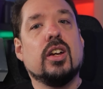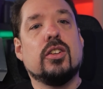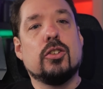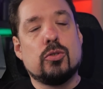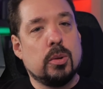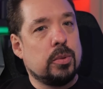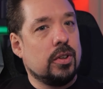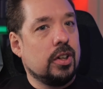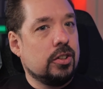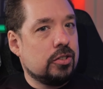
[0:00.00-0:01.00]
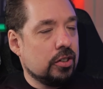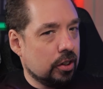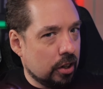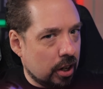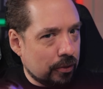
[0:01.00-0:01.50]
This strip is
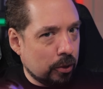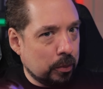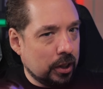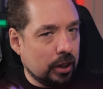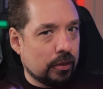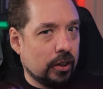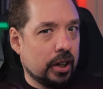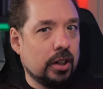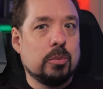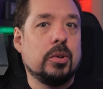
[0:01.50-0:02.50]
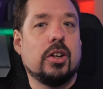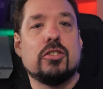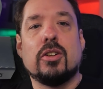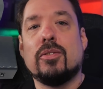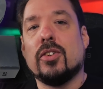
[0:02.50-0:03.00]
not from BTF Lighting because
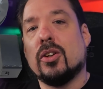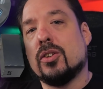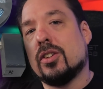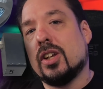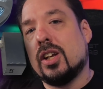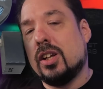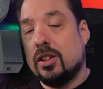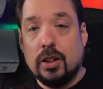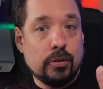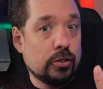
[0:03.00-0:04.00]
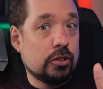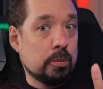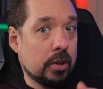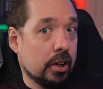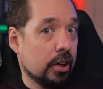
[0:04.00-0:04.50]
I felt a different
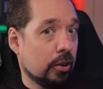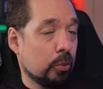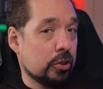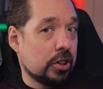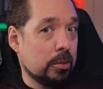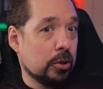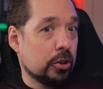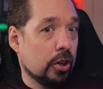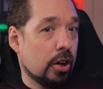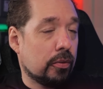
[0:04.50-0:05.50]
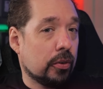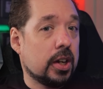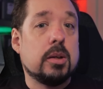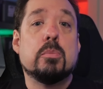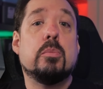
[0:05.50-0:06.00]
supplier was able to offer a